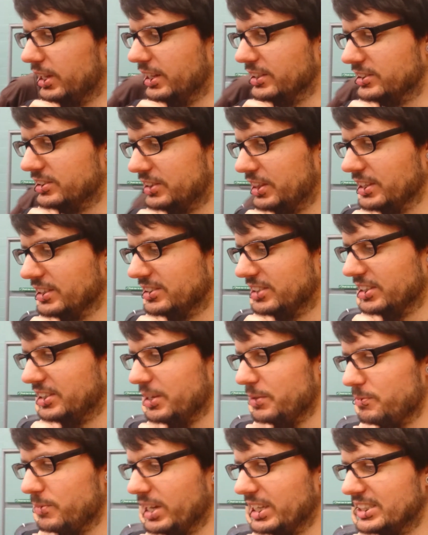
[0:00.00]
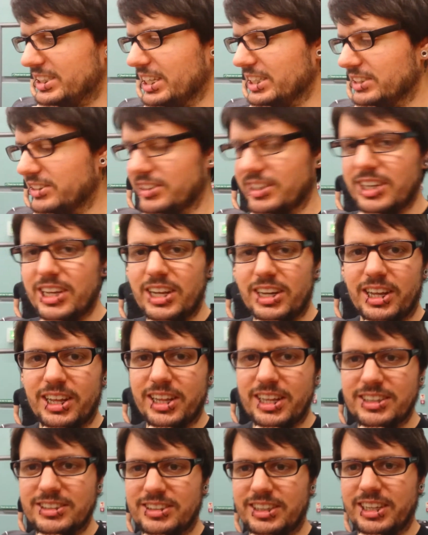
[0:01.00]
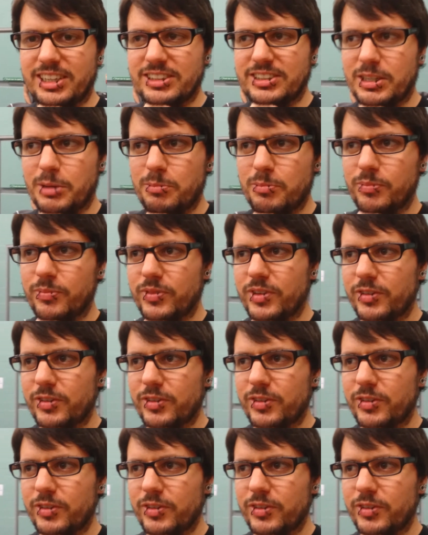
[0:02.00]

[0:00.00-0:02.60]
There's things that didn't make sense. There's uh, some